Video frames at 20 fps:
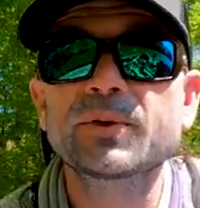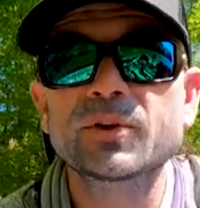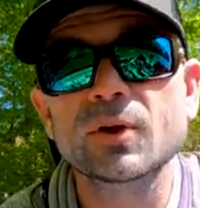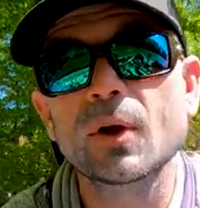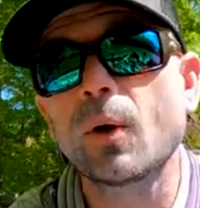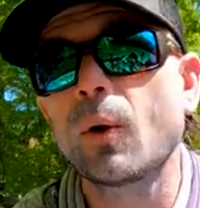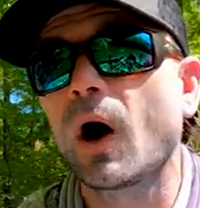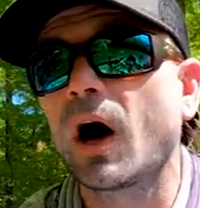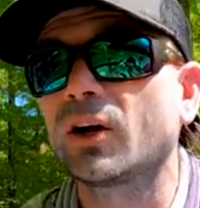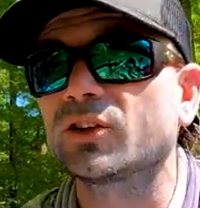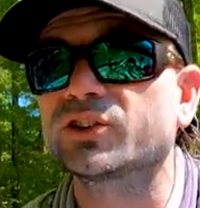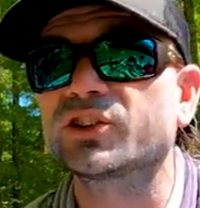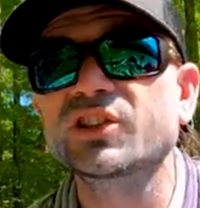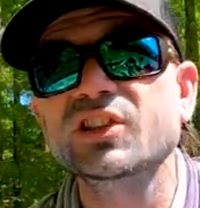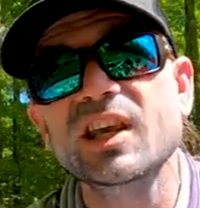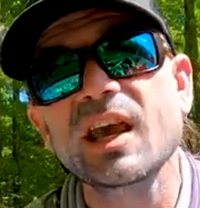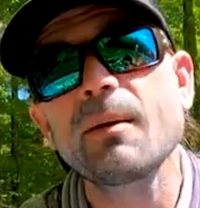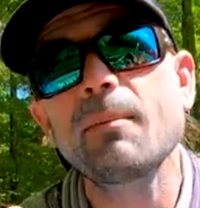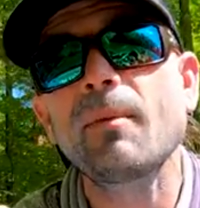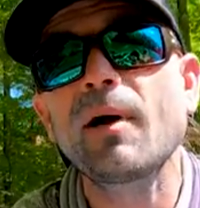So I'll
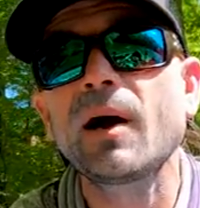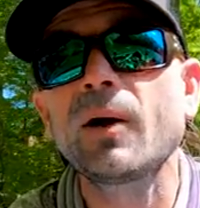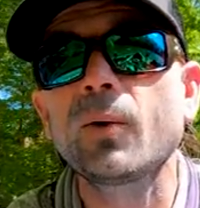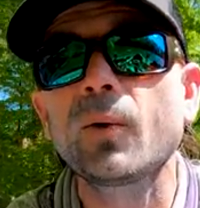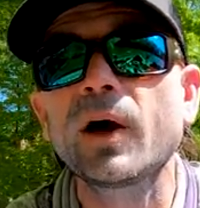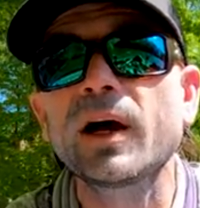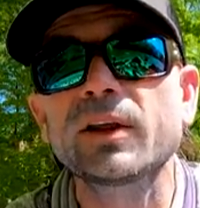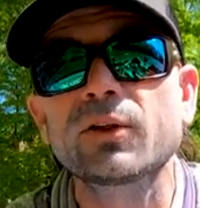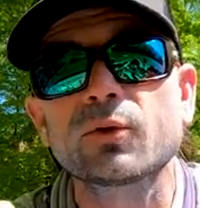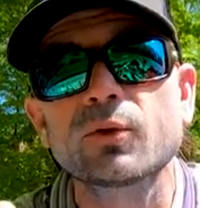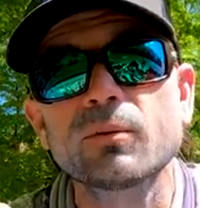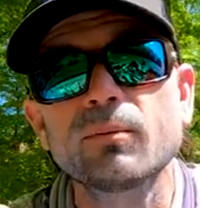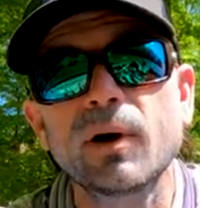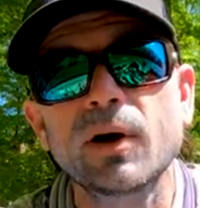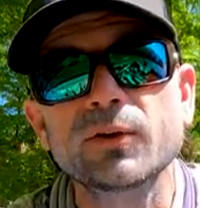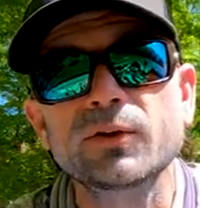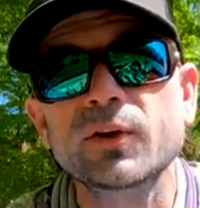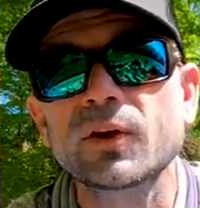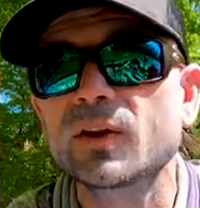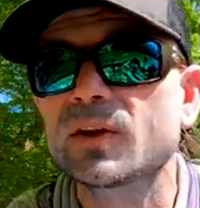skip my way through
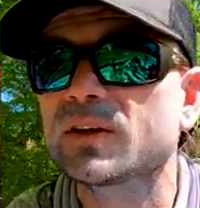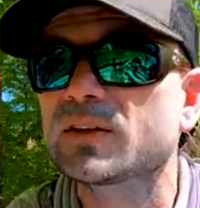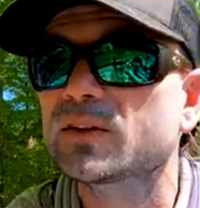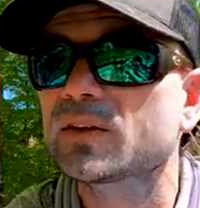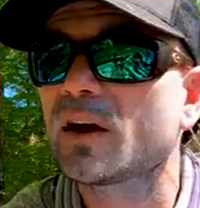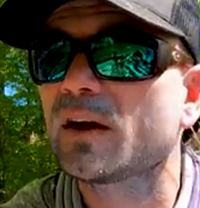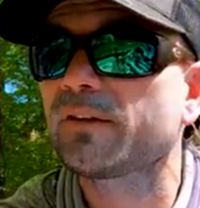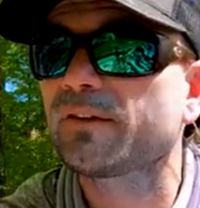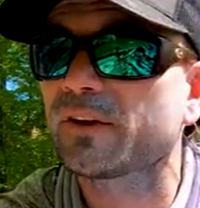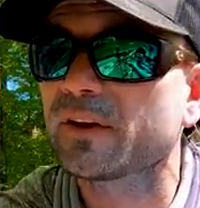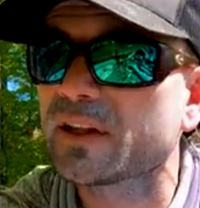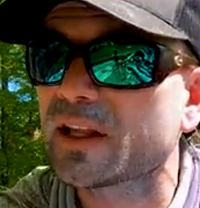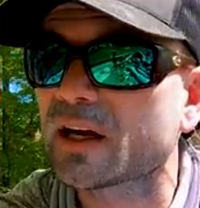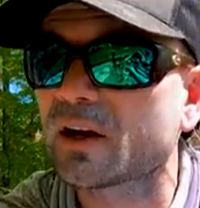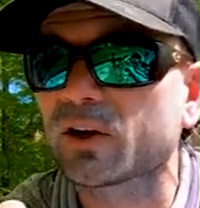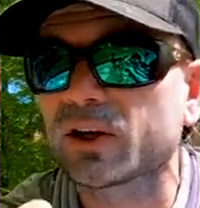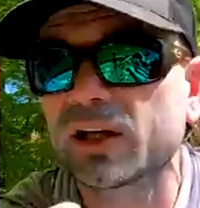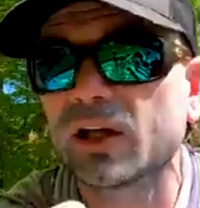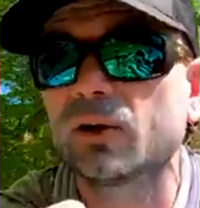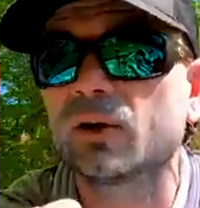most of this stuff, and then
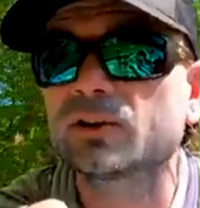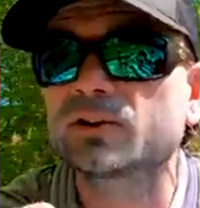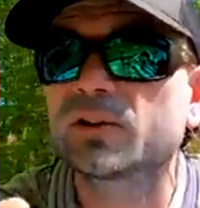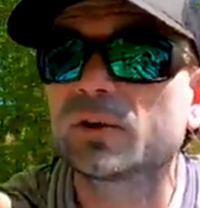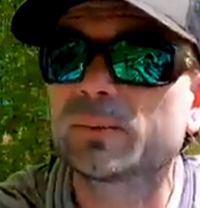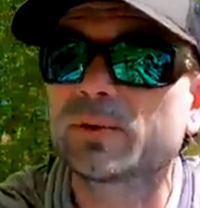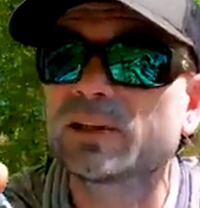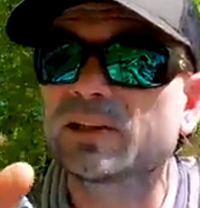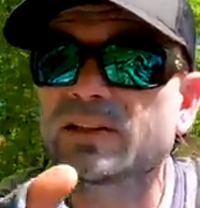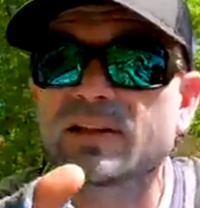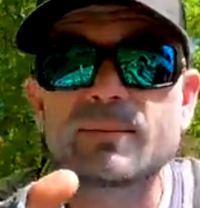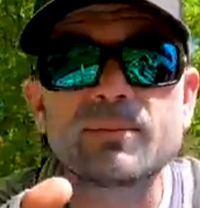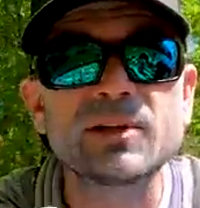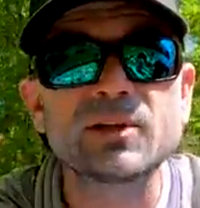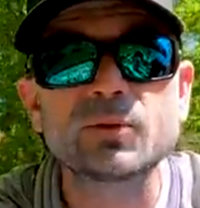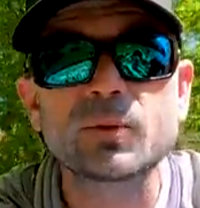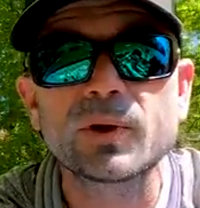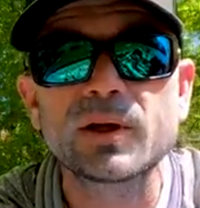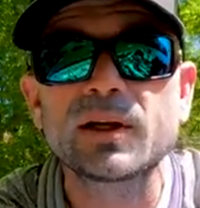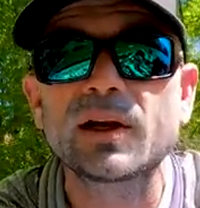I'll get on some of these
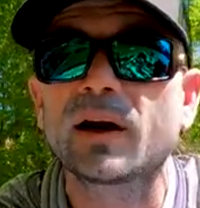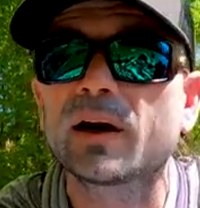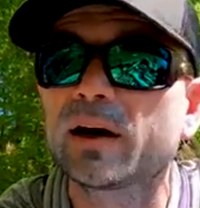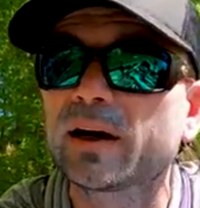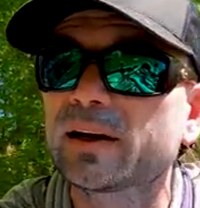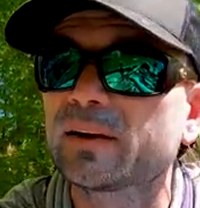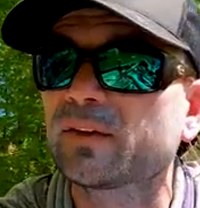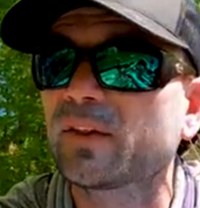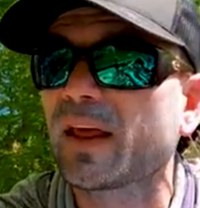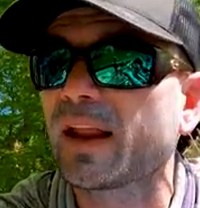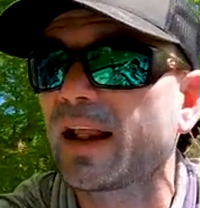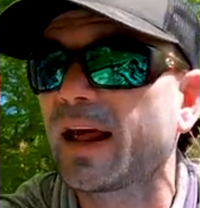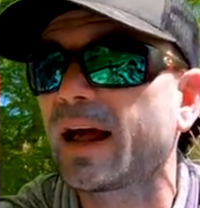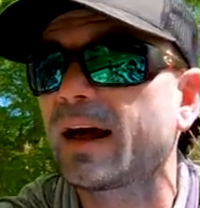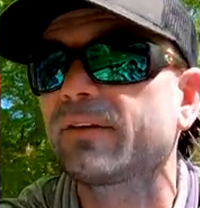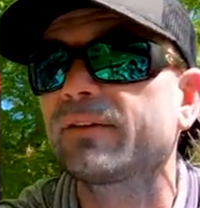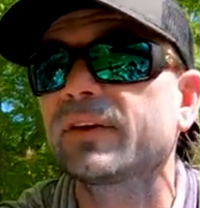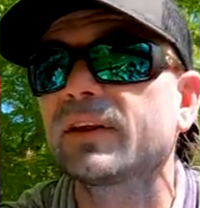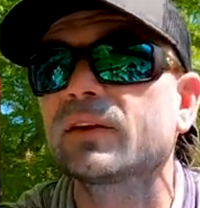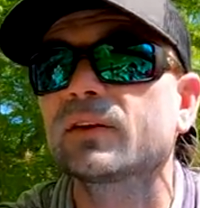in-between areas that
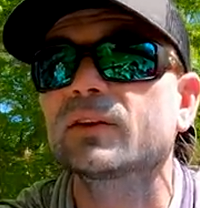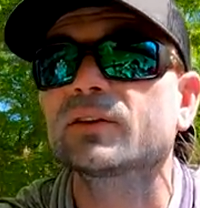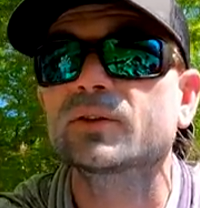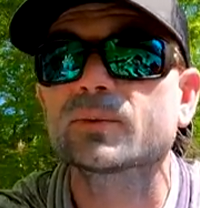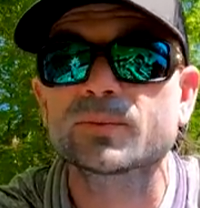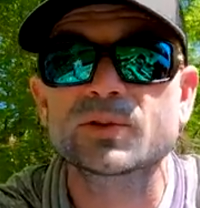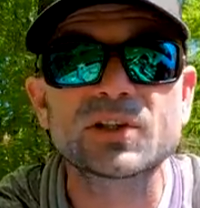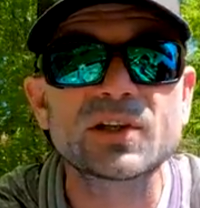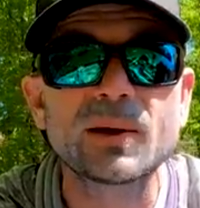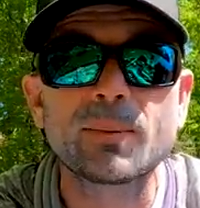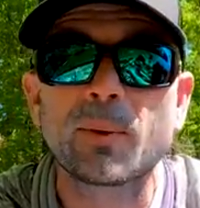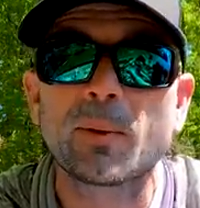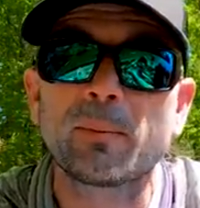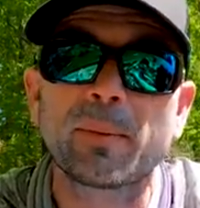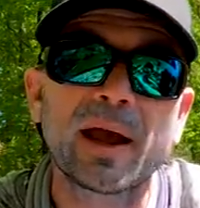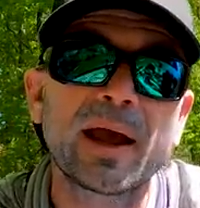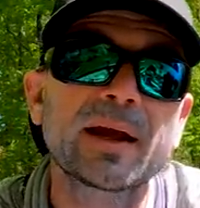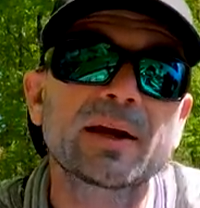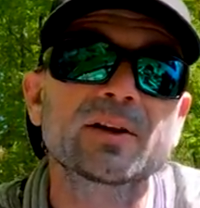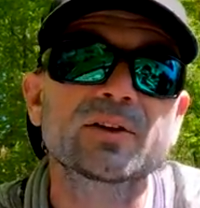have either some steeper
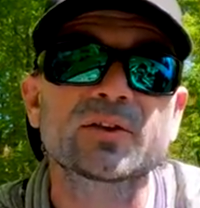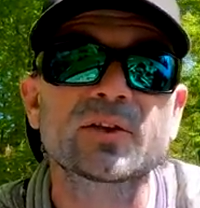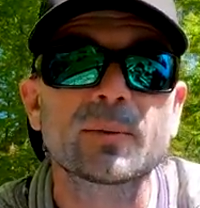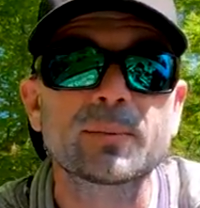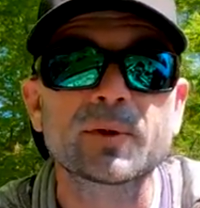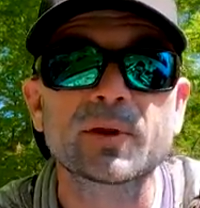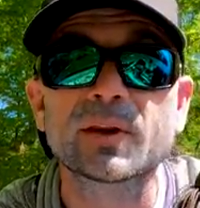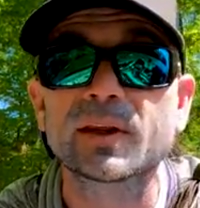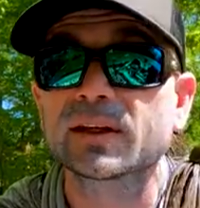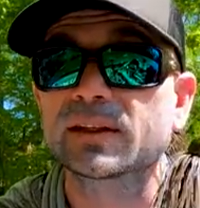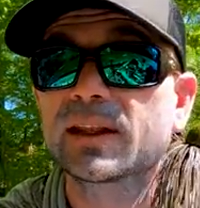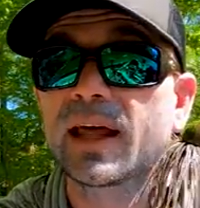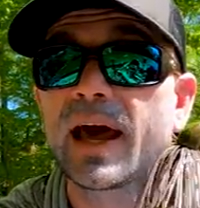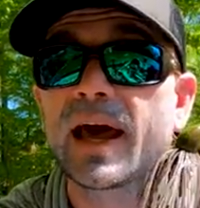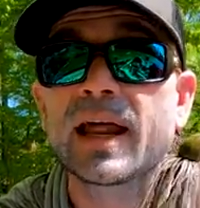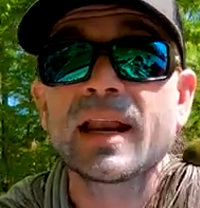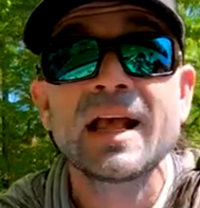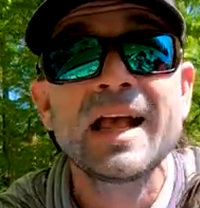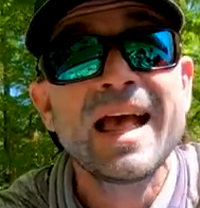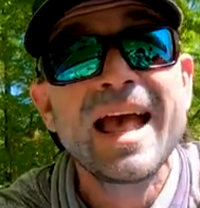bank or something like
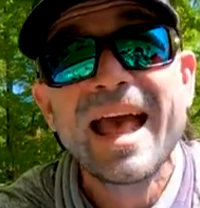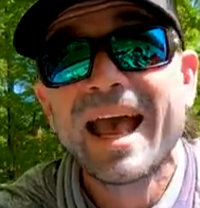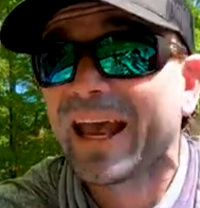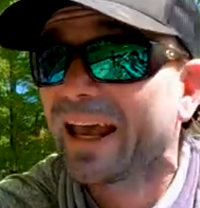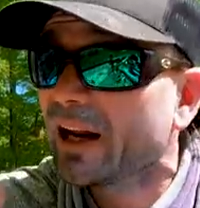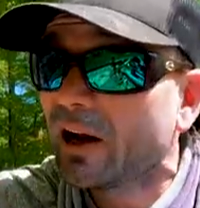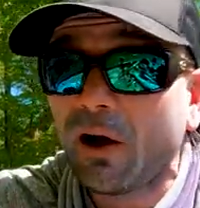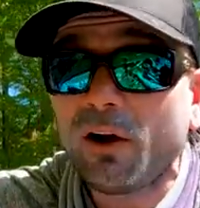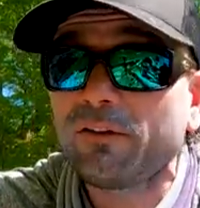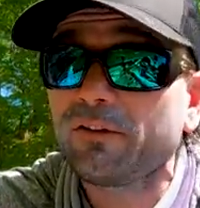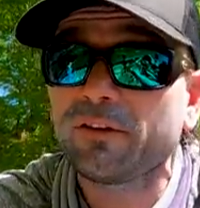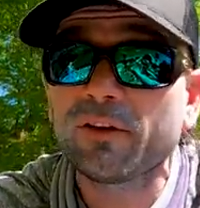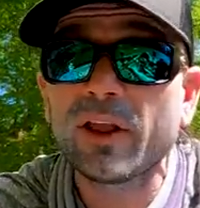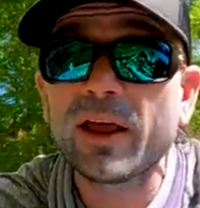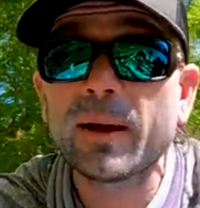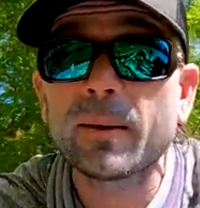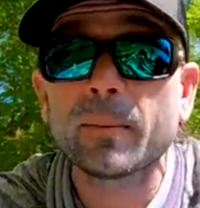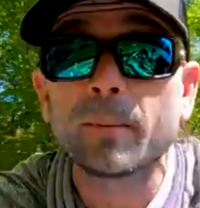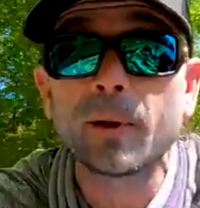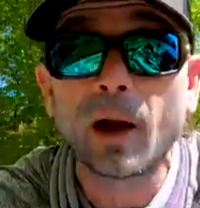that, and I'll
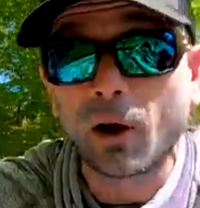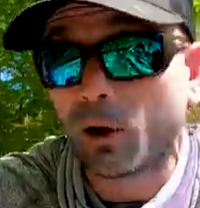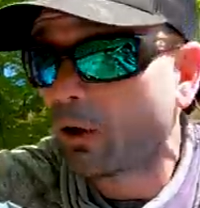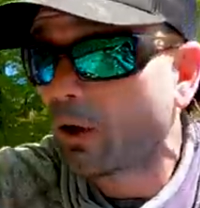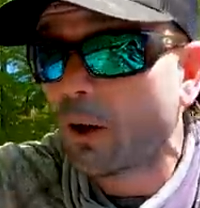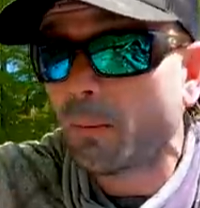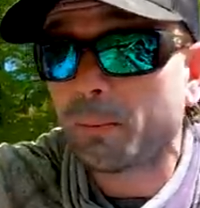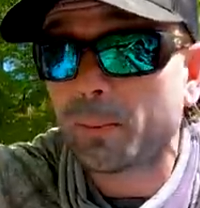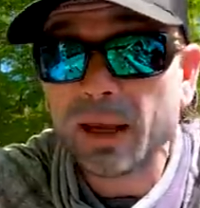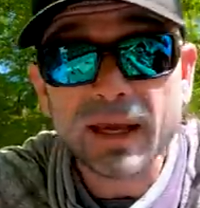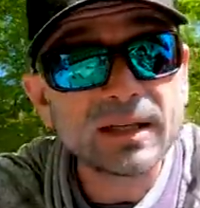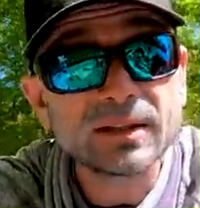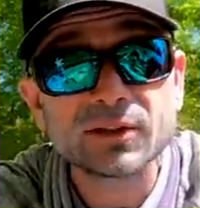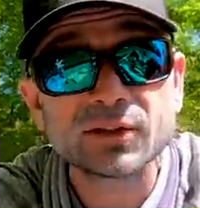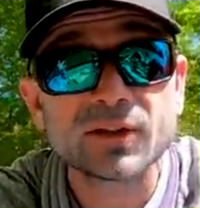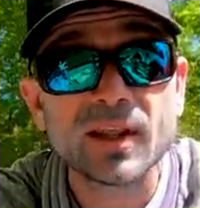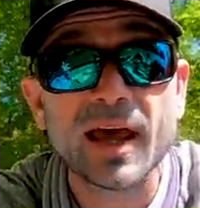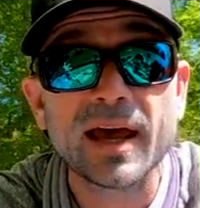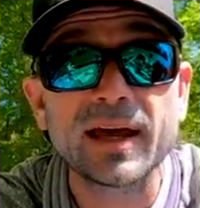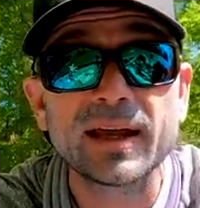flip, or I'll
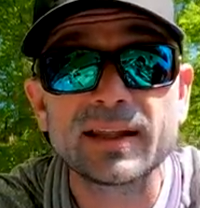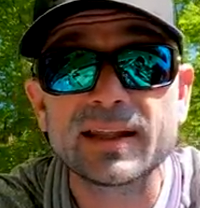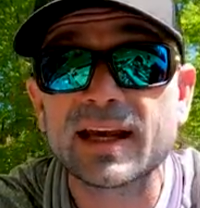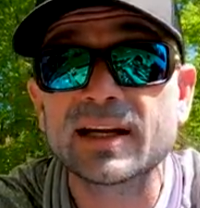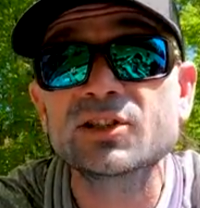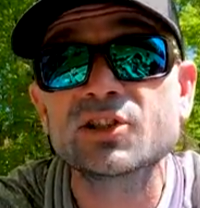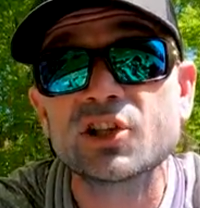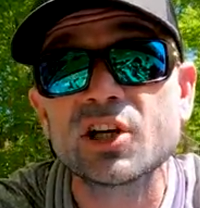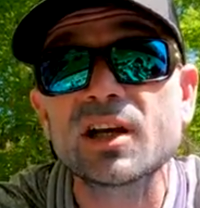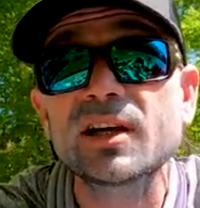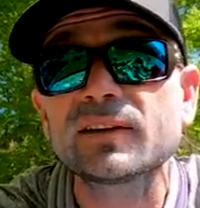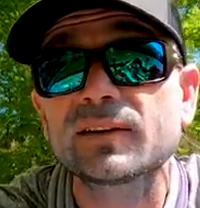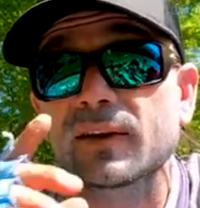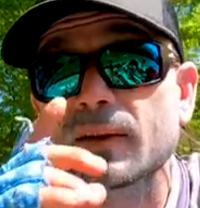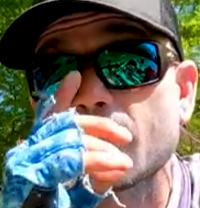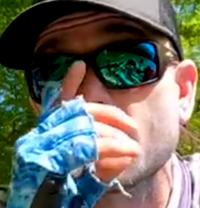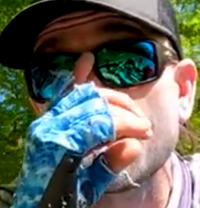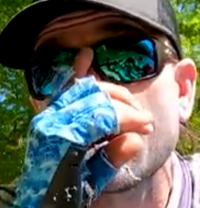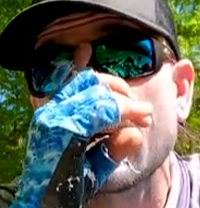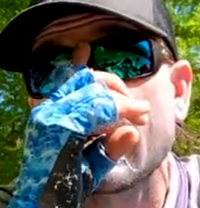pitch that jig to
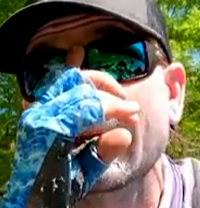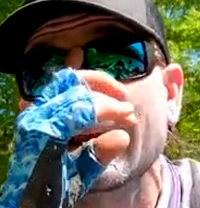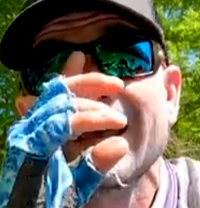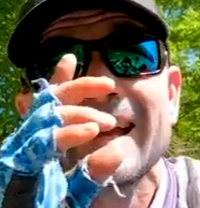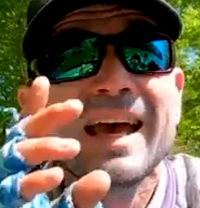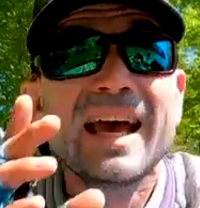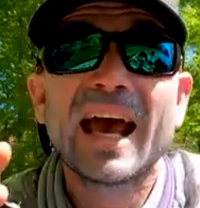the bank.